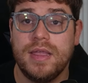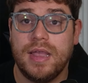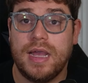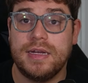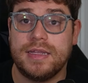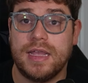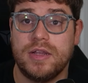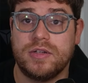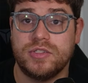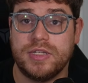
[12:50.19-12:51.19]
I had a
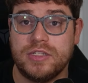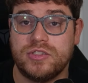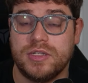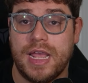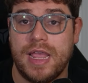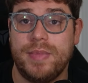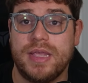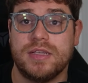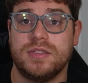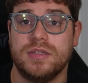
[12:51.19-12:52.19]
character change their name
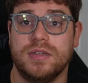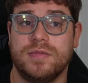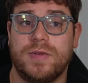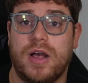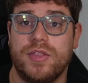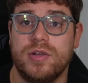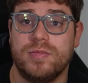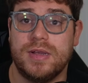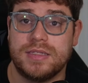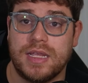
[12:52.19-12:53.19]
because the father
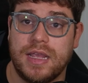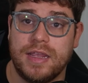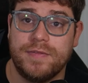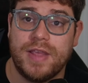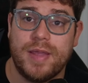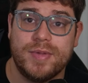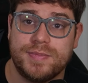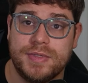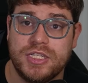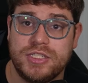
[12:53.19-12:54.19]
was a famous
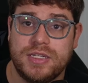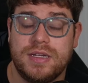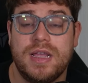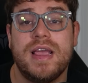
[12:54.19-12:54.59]
magician,